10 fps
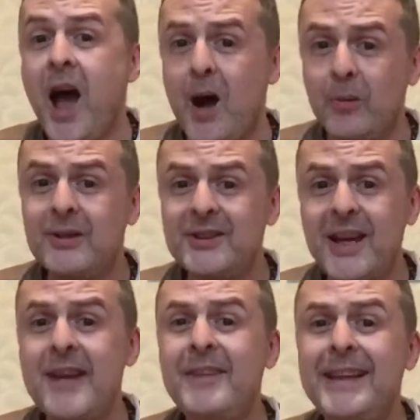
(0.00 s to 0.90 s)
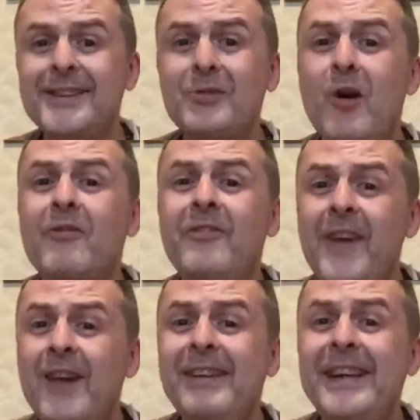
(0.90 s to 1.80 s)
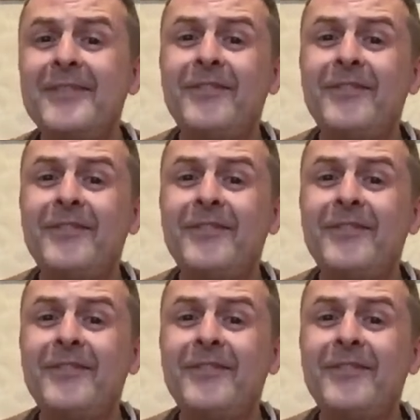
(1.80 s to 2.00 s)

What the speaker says: I will say these are all very,